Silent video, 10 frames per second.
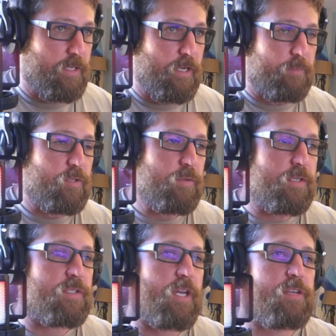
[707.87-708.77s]
Do a
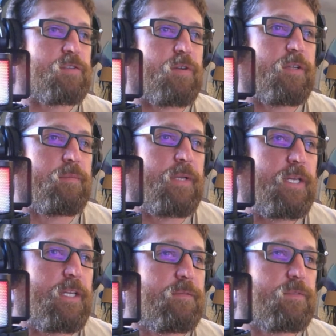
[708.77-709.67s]
test run,
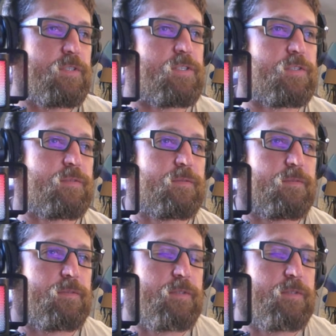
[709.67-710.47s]
man. Just,